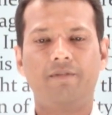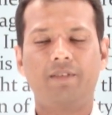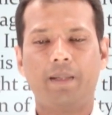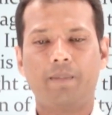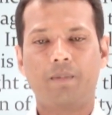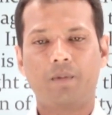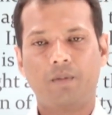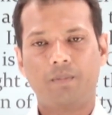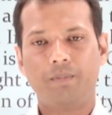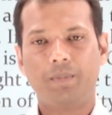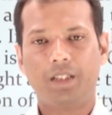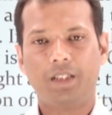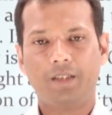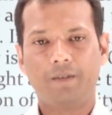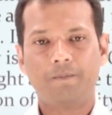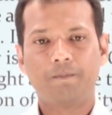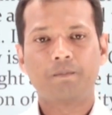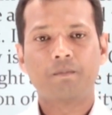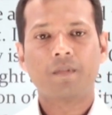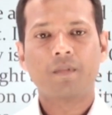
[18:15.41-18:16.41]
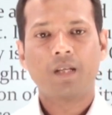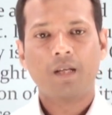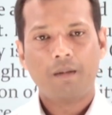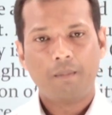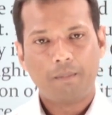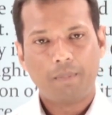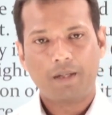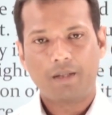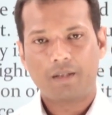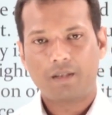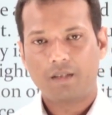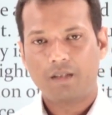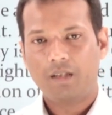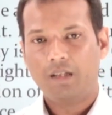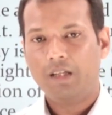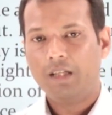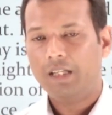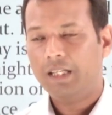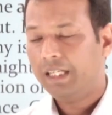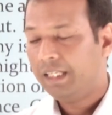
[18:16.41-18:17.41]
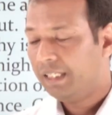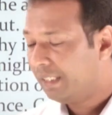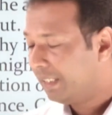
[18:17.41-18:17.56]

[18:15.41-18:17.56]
type of meeting. But in